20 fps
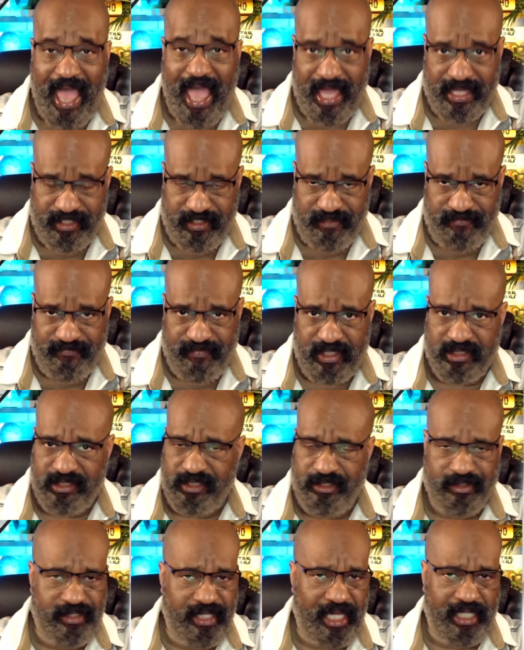activists,
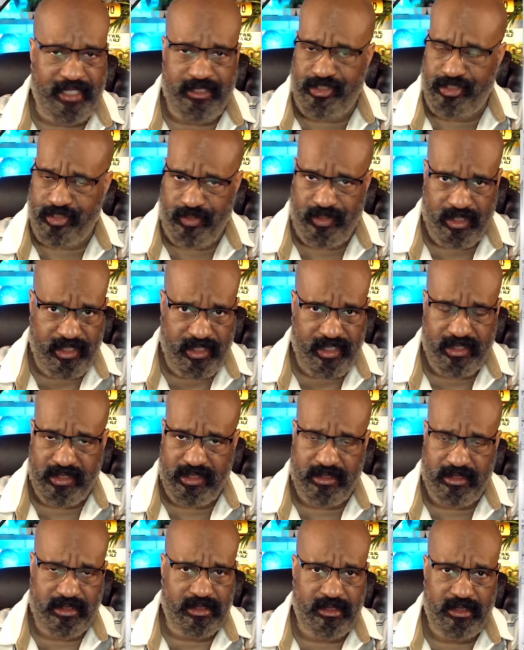they're not
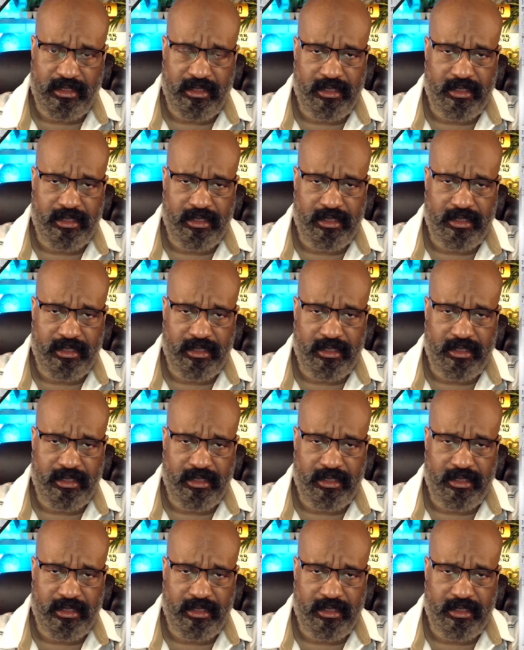journalists.